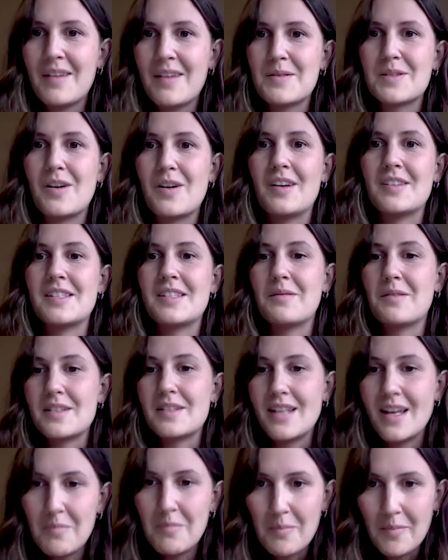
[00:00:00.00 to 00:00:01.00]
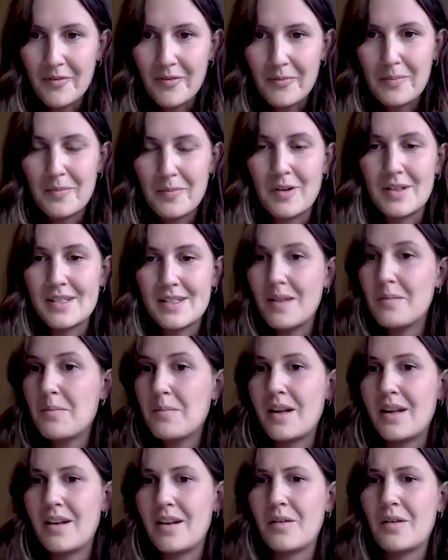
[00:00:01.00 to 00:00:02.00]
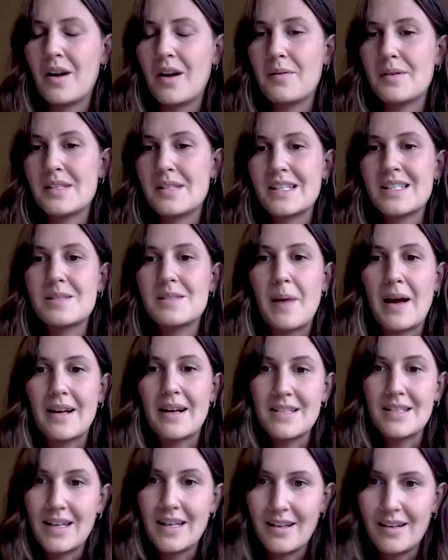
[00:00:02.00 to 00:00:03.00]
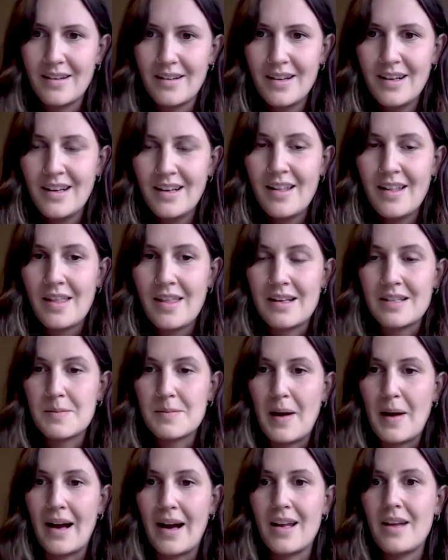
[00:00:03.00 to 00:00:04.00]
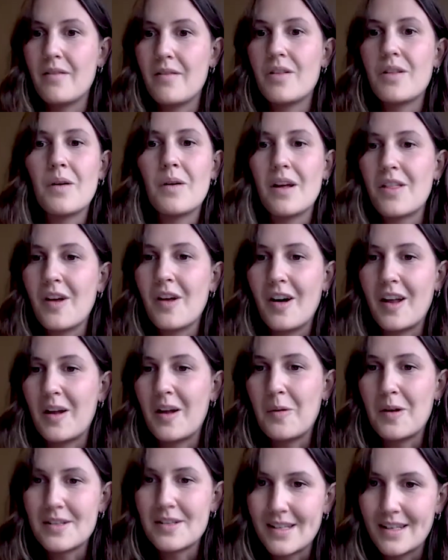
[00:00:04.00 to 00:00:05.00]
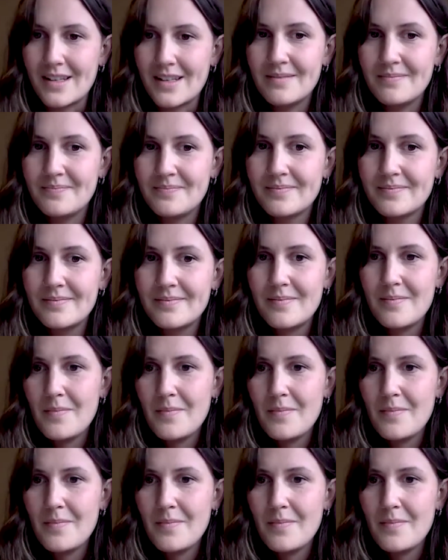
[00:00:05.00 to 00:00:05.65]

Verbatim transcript: It was causing resent resentment, or I was expecting things back, even though I thought I wasn't.